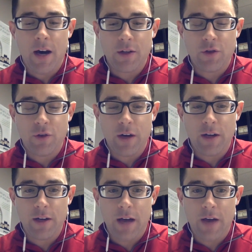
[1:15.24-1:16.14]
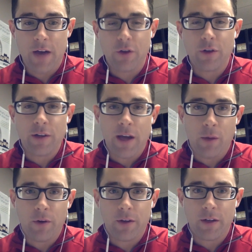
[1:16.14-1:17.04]
try to have a good
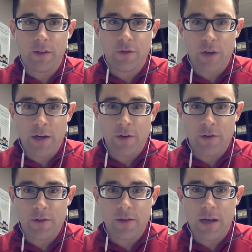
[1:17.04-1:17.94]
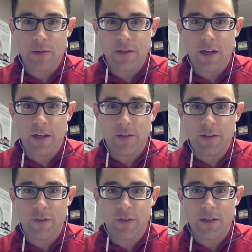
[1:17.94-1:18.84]
network of trainers outside
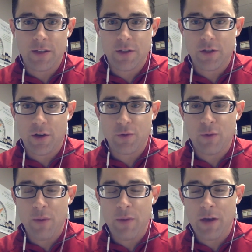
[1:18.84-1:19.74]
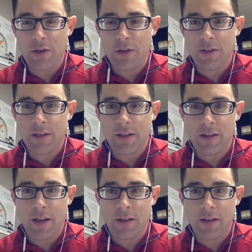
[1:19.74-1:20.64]
of discharge with my patients,
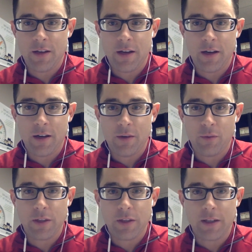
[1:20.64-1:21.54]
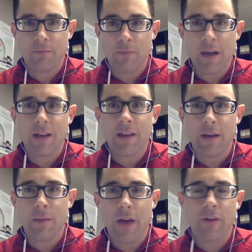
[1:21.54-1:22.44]
and then really make
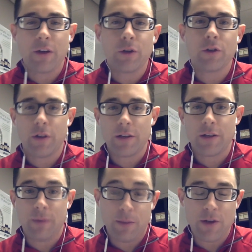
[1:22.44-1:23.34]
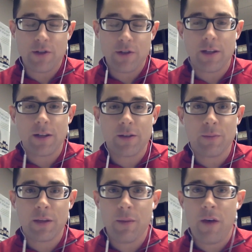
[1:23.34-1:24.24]
them have a good my patients, that is,
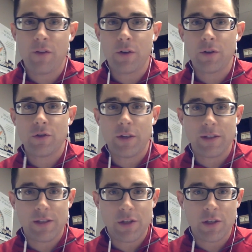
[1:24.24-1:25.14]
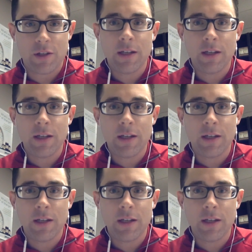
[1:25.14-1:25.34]
make them have a good transition